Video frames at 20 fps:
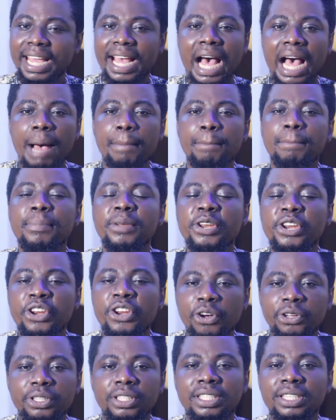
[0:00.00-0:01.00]
am
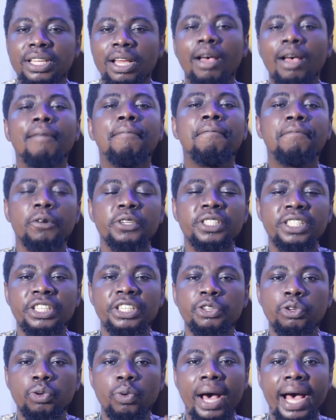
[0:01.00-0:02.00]
not
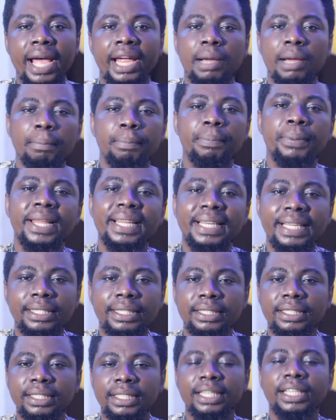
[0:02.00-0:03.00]
forcing you. I am
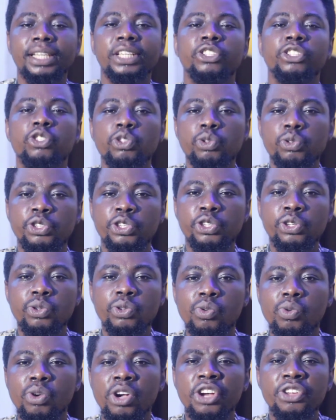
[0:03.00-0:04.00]
pleading to
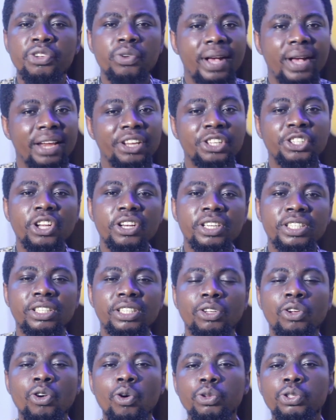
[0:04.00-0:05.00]
you. You can
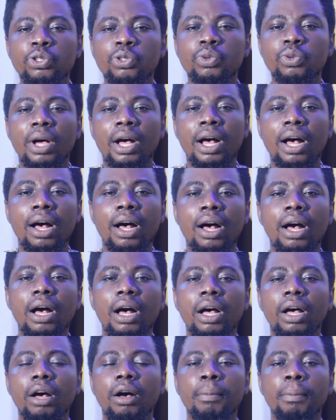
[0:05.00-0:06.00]
just go to
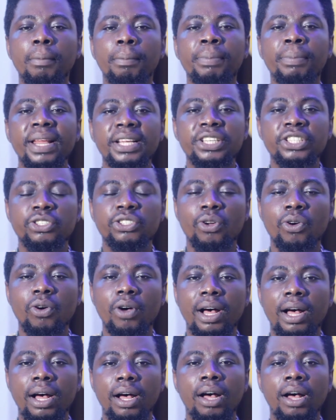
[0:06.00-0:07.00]
Play
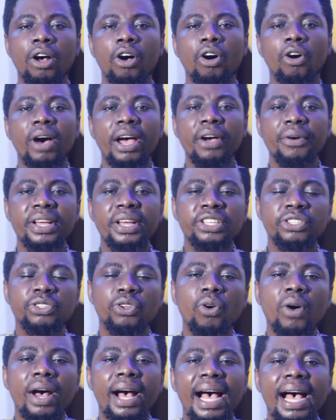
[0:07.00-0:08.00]
Store or iOS
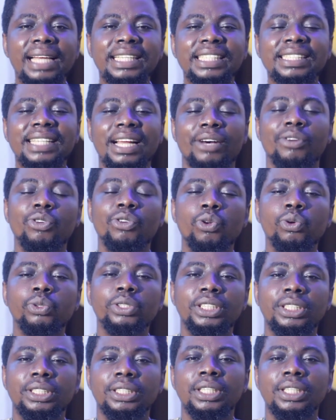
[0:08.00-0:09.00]
Store and
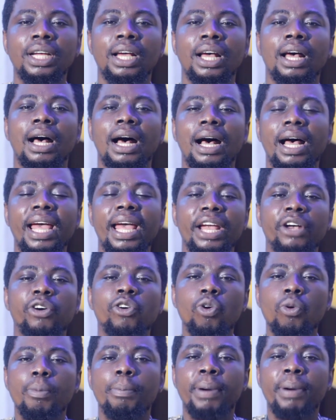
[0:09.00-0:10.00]
download
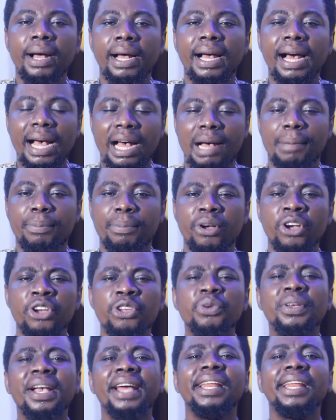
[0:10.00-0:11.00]
Ecobank app.
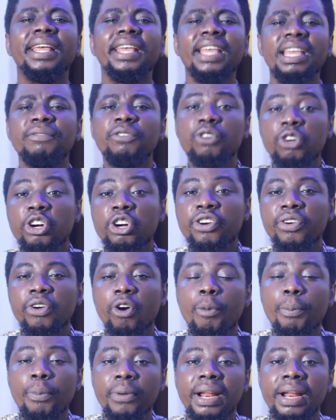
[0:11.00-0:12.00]
You can even
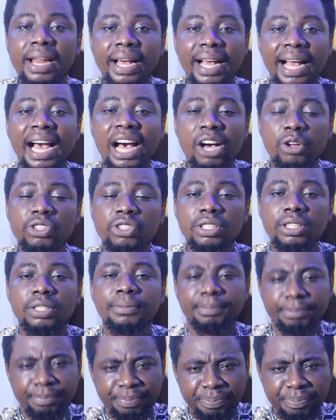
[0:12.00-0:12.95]
open an account